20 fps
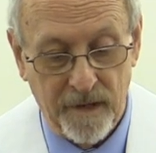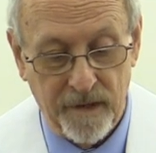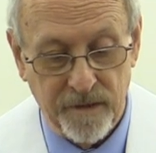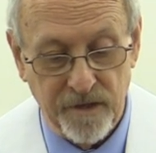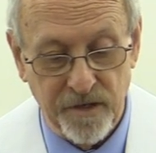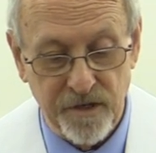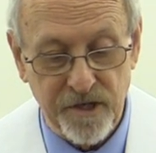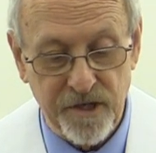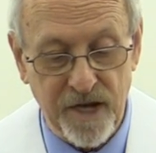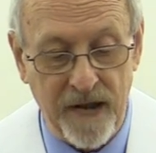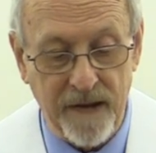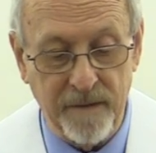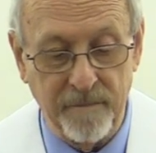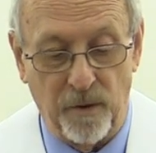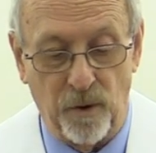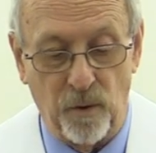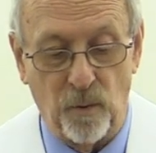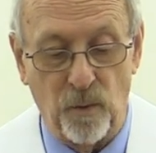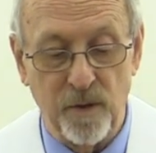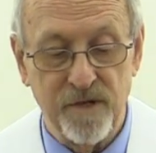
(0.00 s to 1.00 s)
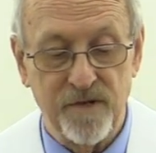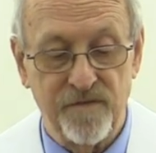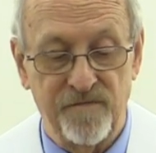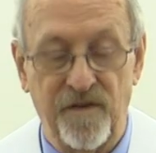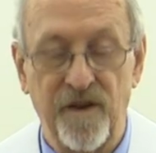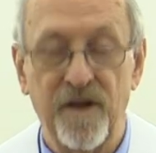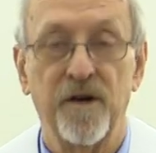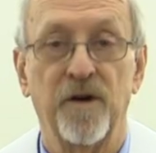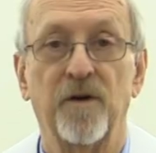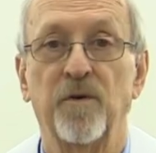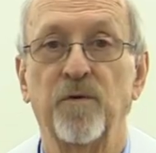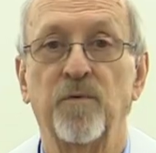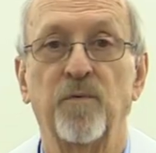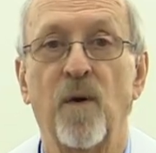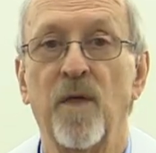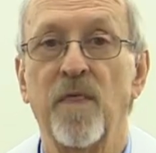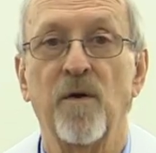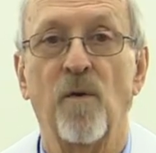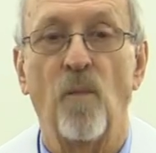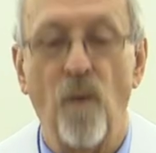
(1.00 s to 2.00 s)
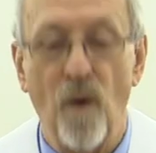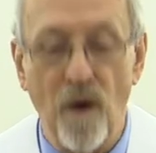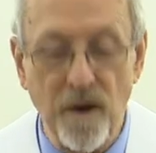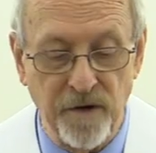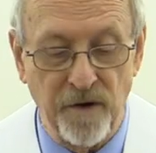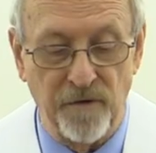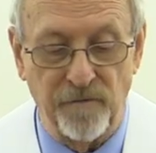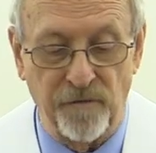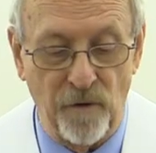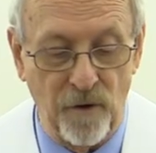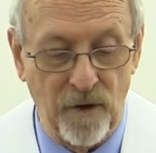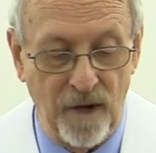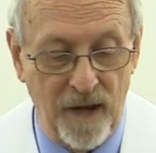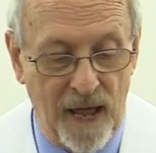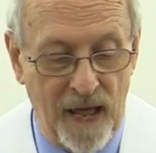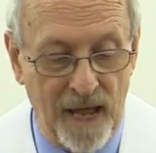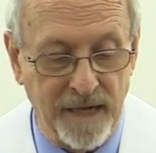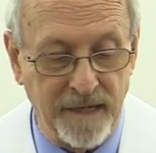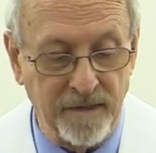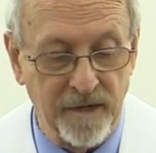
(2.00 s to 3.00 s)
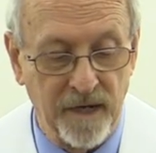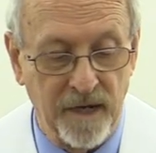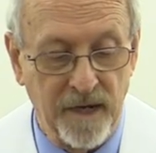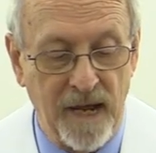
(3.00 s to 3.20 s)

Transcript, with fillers: The stable was filled with a wonderful light,